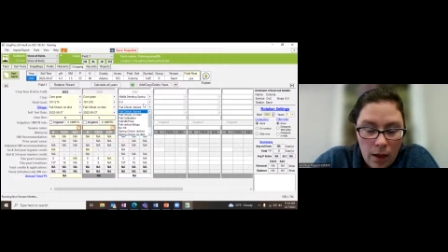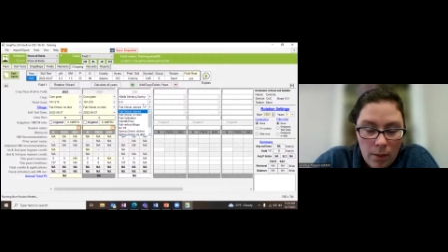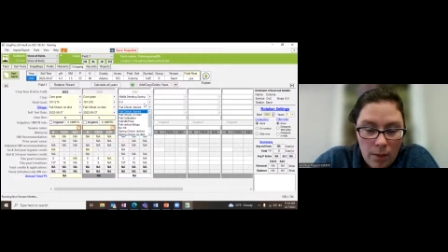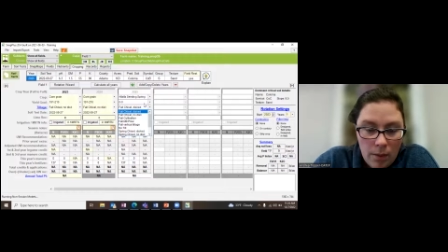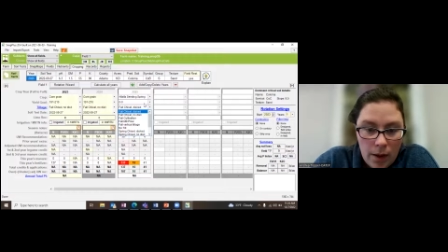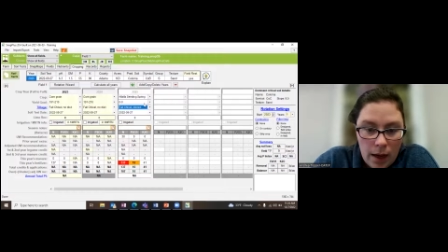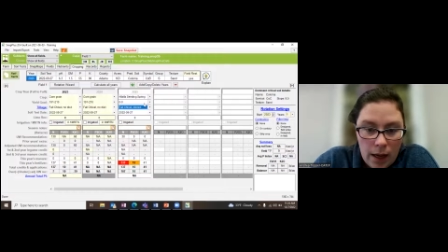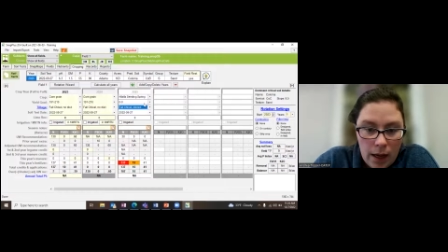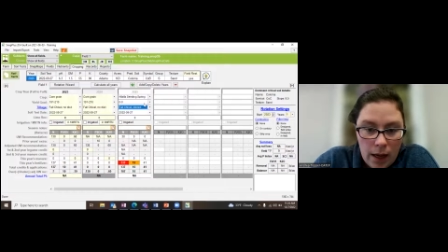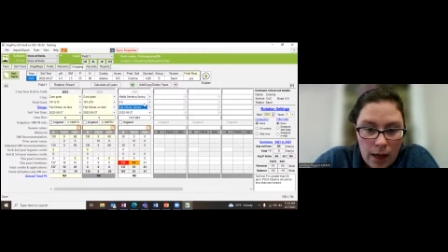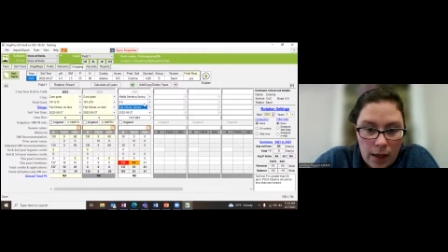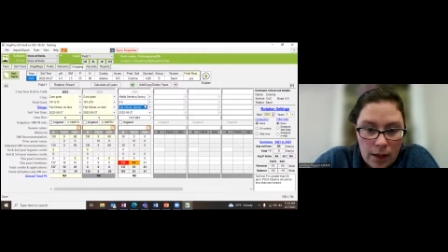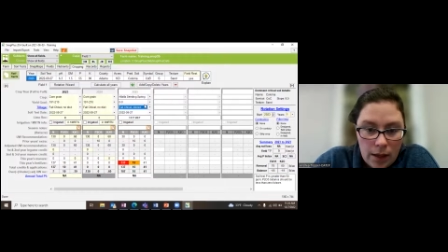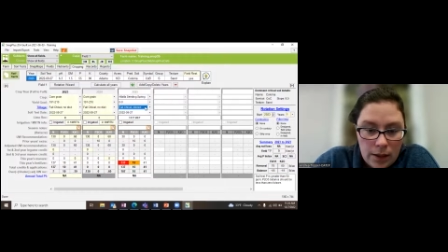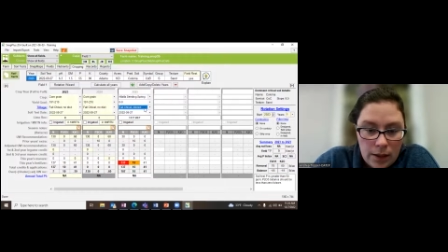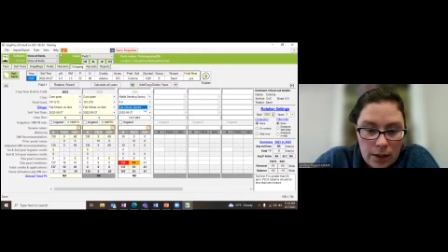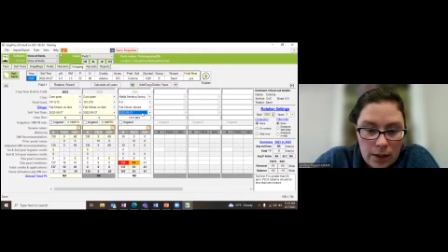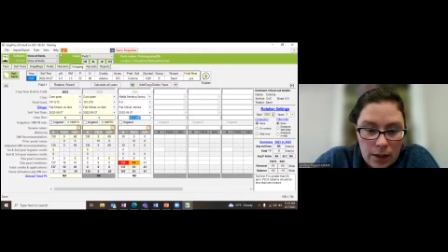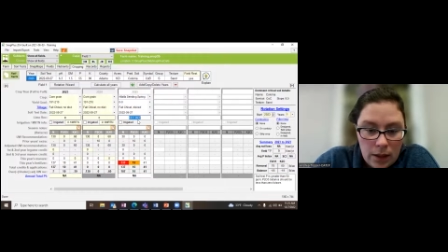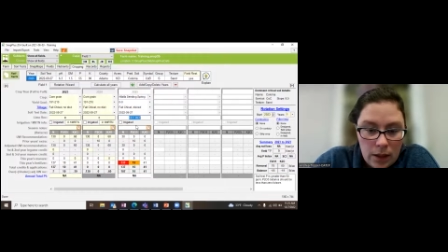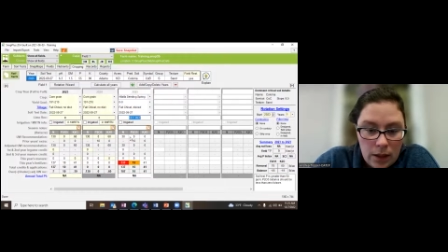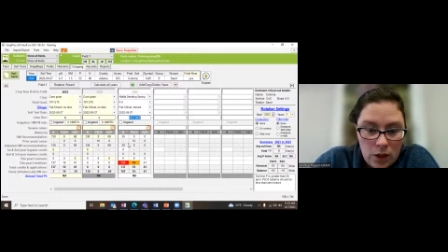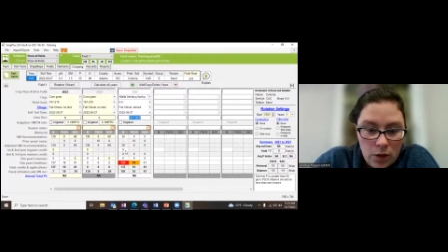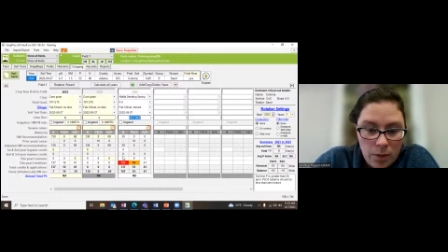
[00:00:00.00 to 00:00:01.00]
my
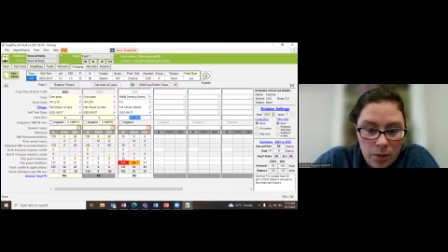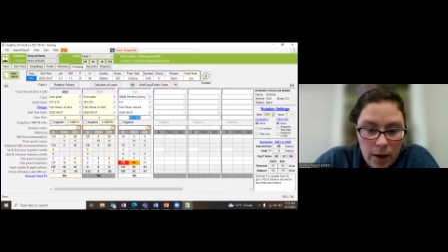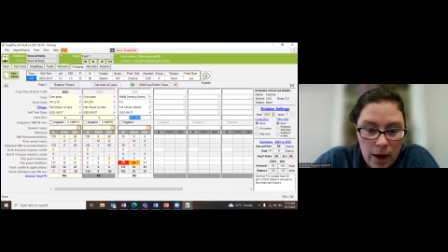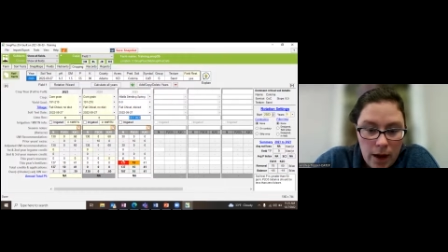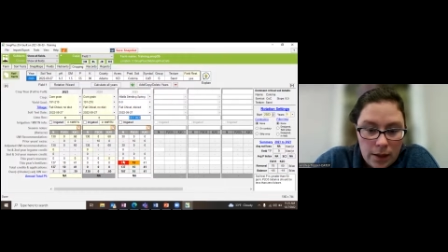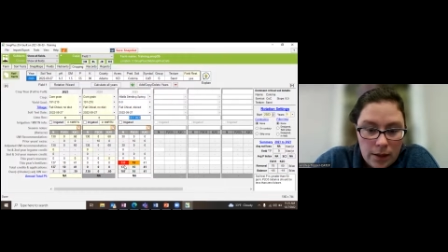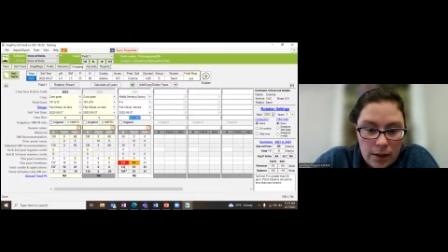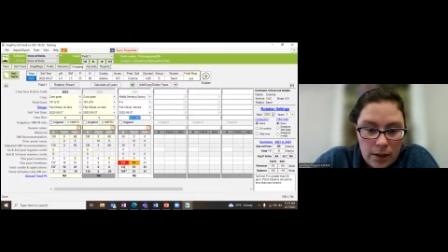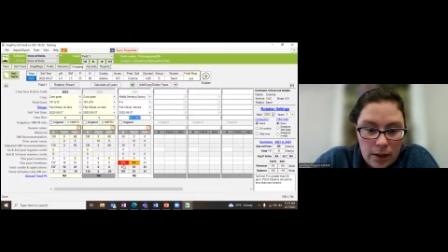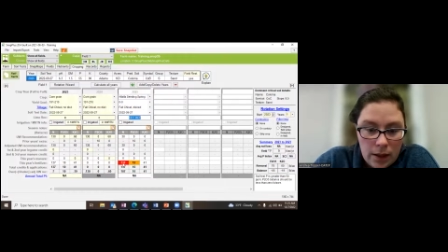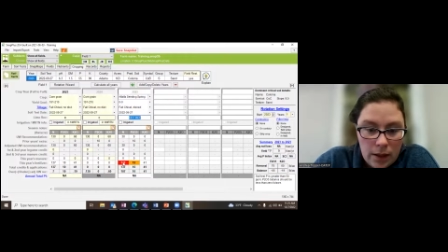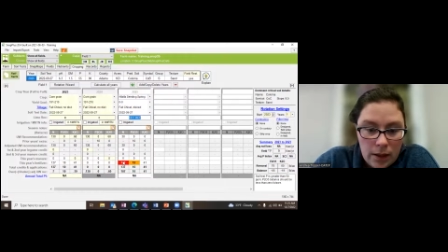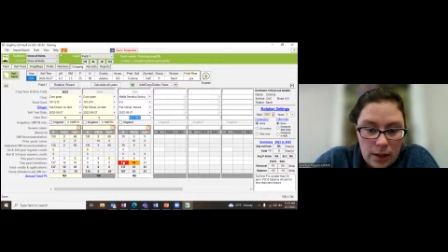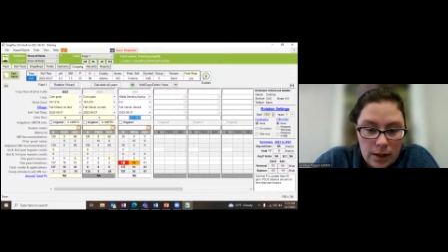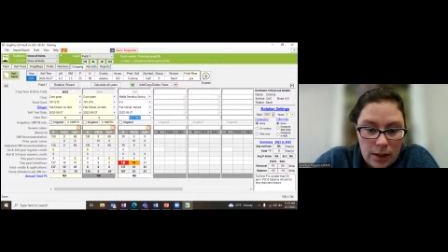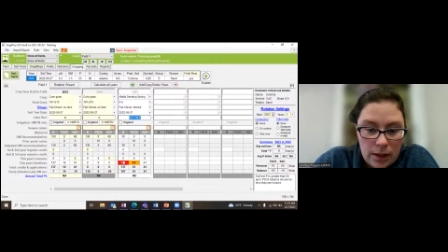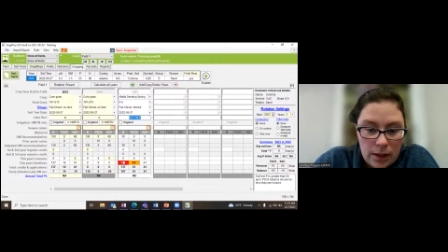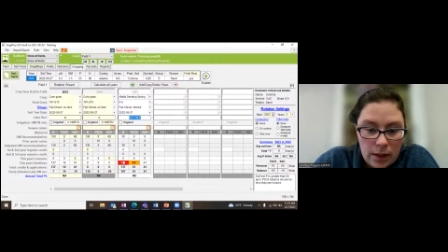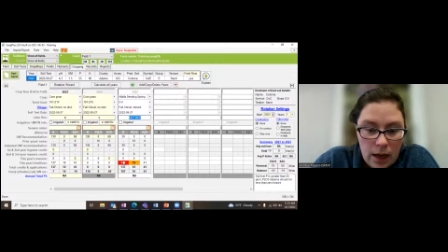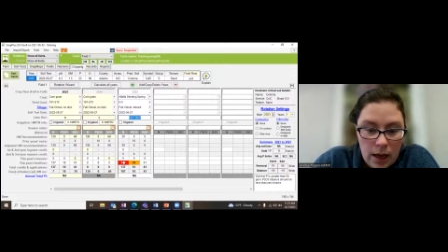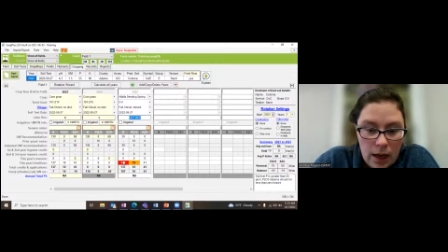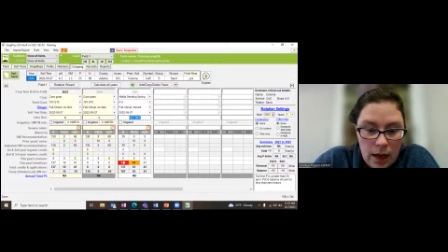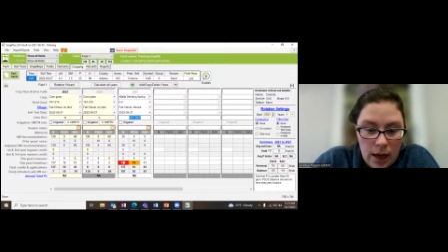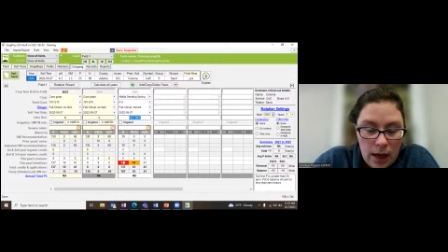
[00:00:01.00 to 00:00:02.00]
tillage
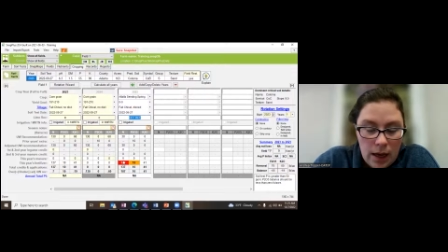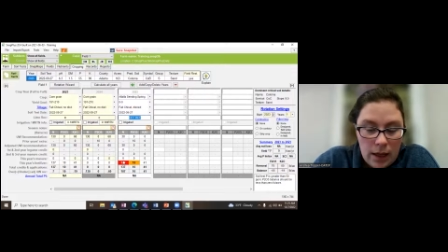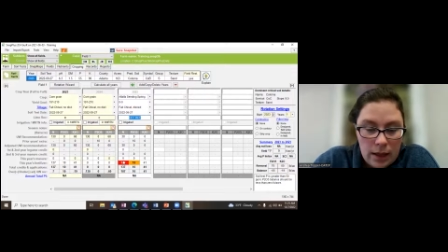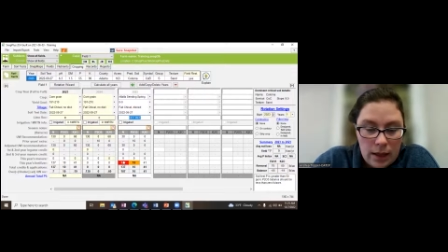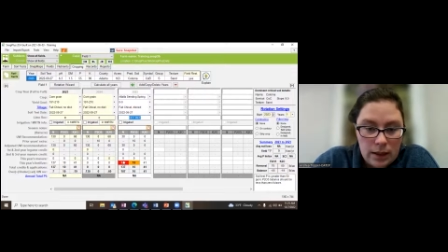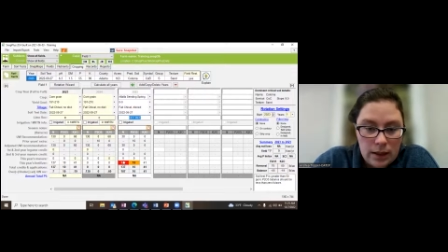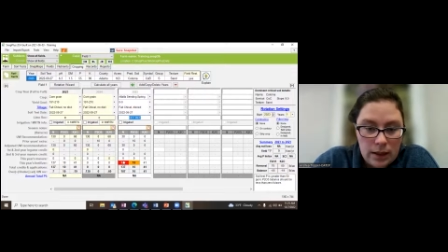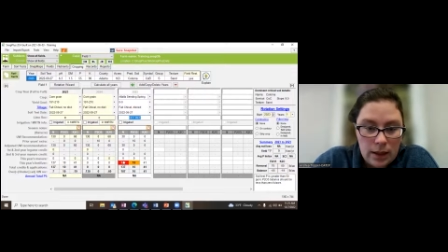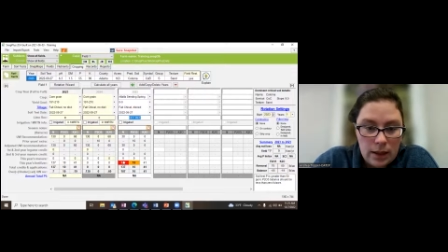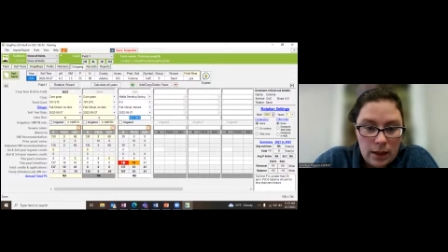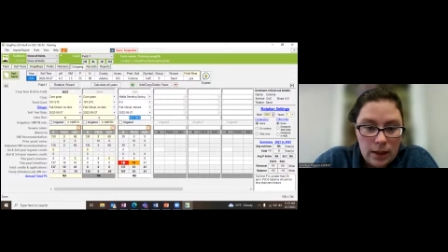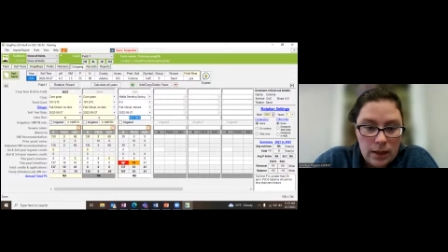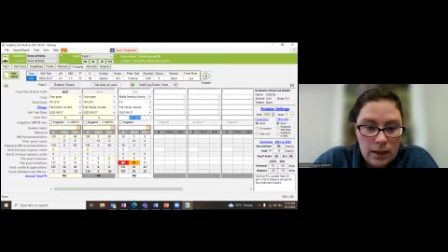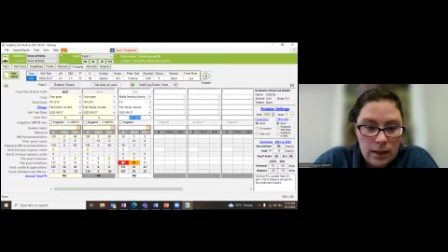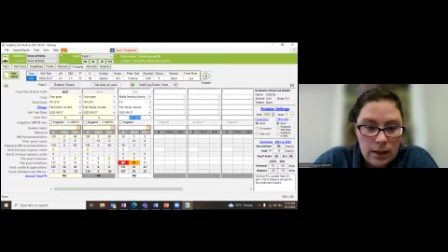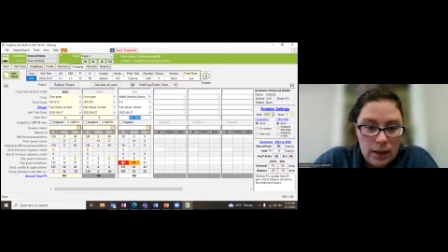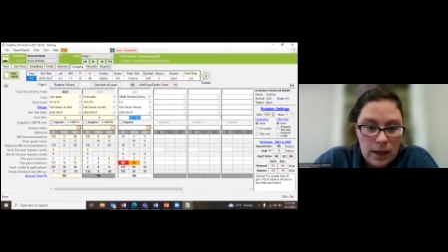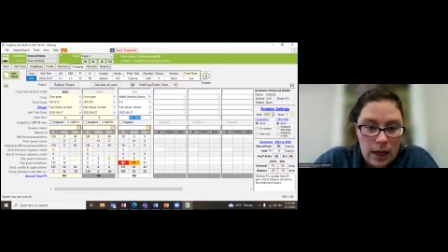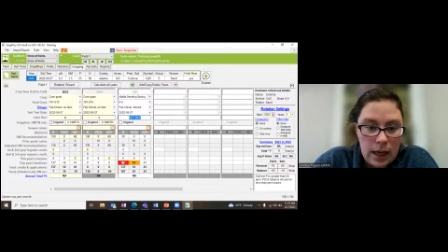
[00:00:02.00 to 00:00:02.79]
practice, and since